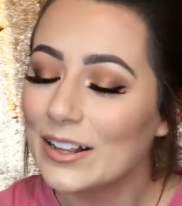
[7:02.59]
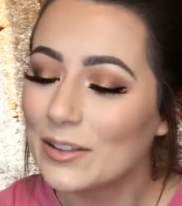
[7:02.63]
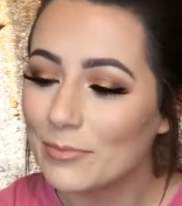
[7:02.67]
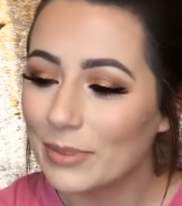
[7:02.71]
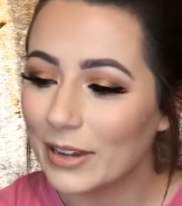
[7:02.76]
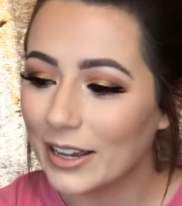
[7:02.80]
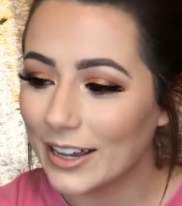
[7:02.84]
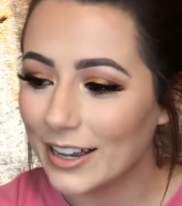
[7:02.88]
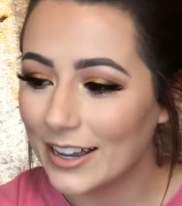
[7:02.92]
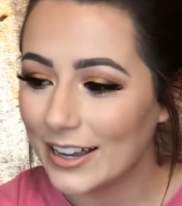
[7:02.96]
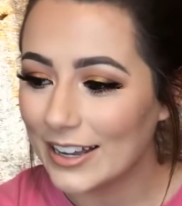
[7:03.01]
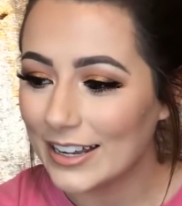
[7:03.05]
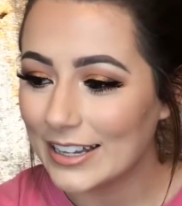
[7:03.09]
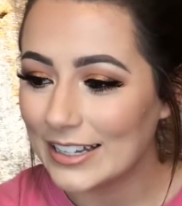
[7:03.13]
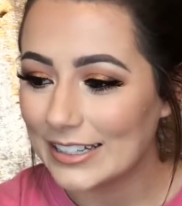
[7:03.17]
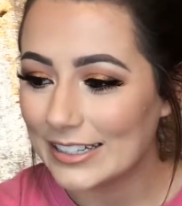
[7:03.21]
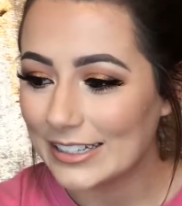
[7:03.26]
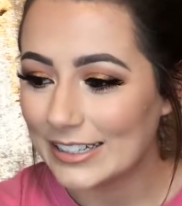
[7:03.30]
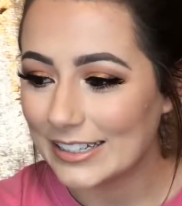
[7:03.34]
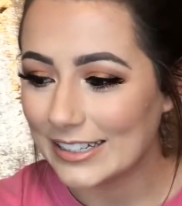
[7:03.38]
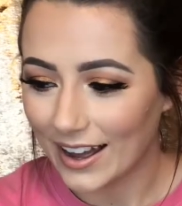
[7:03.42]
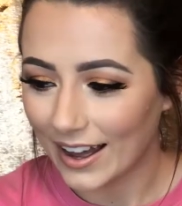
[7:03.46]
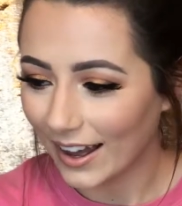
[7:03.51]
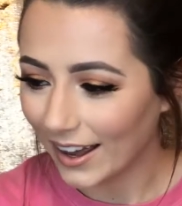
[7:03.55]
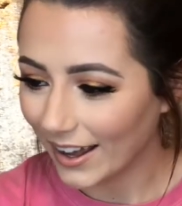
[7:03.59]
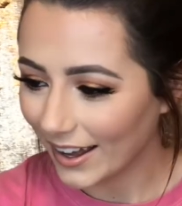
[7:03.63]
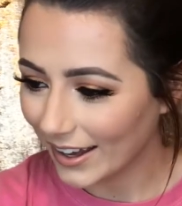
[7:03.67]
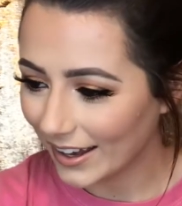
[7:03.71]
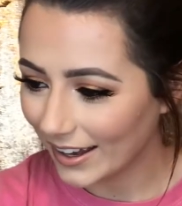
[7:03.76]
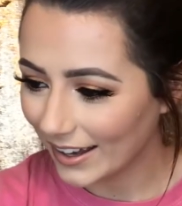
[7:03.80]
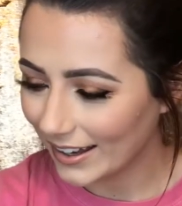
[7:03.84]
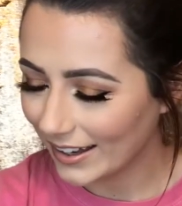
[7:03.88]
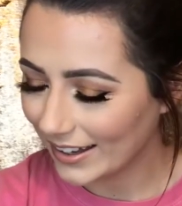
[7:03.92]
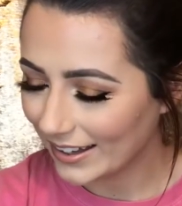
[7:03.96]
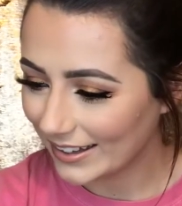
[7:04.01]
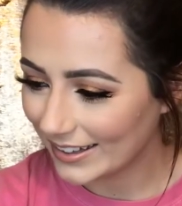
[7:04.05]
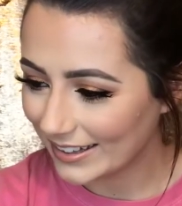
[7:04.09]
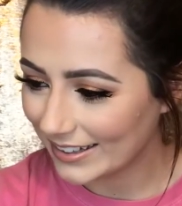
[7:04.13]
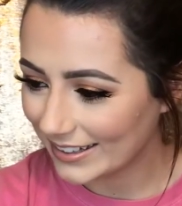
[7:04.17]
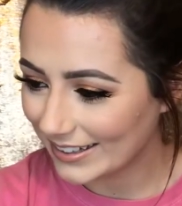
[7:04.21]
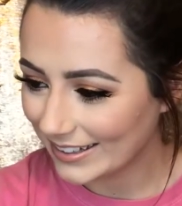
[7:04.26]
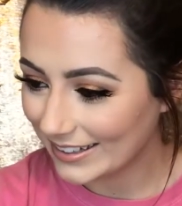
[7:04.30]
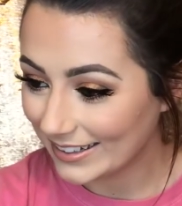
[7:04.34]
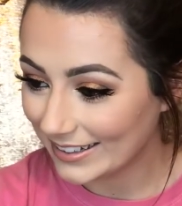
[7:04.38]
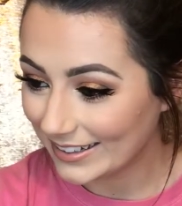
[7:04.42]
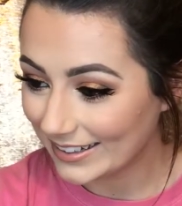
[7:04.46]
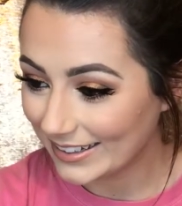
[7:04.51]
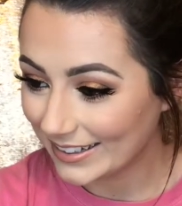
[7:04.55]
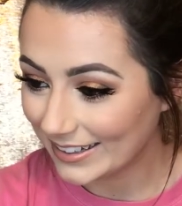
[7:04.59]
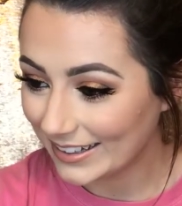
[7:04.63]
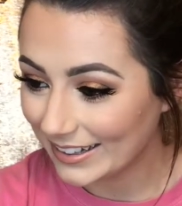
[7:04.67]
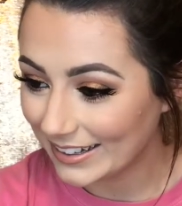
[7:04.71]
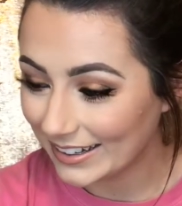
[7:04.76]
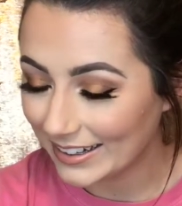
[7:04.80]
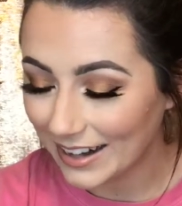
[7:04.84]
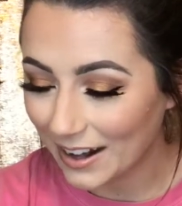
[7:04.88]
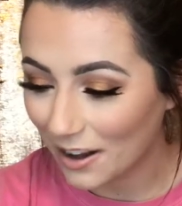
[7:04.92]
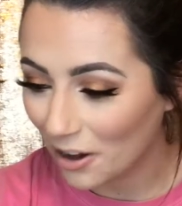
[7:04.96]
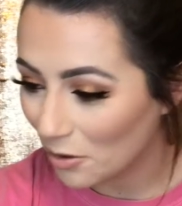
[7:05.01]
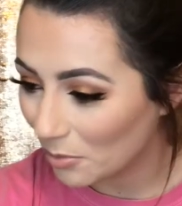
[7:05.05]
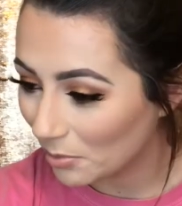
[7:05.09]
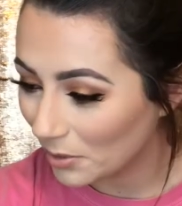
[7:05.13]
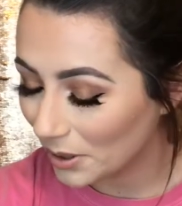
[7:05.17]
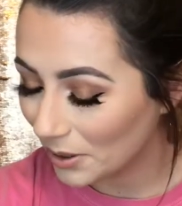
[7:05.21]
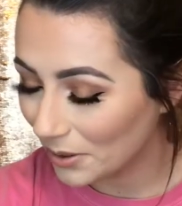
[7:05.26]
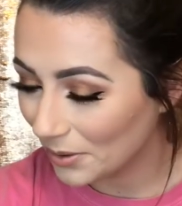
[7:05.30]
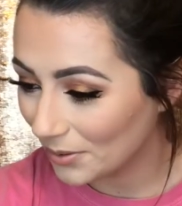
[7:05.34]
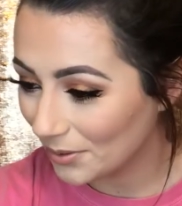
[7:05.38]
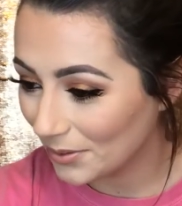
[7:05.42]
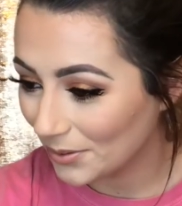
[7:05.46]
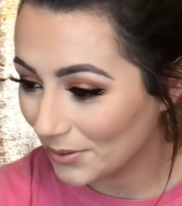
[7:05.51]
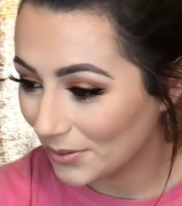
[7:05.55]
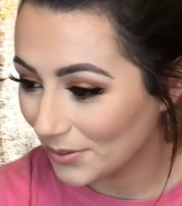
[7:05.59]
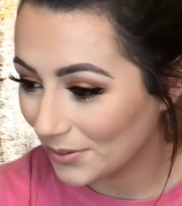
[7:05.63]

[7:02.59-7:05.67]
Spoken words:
because, hi, can I help you?